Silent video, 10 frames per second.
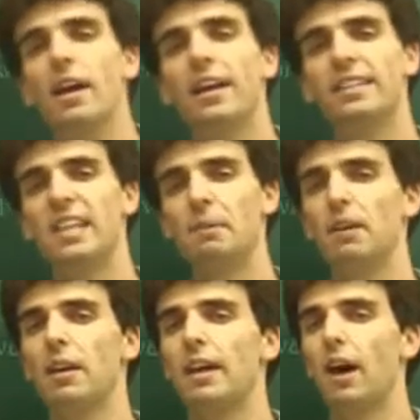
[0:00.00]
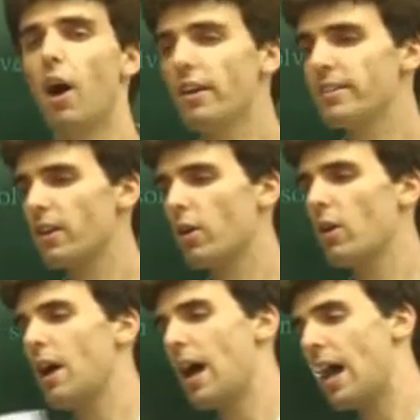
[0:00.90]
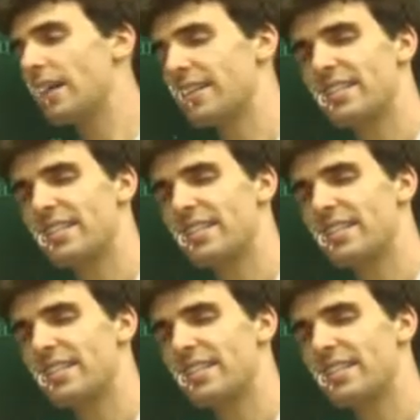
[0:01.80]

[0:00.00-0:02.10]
except it also has a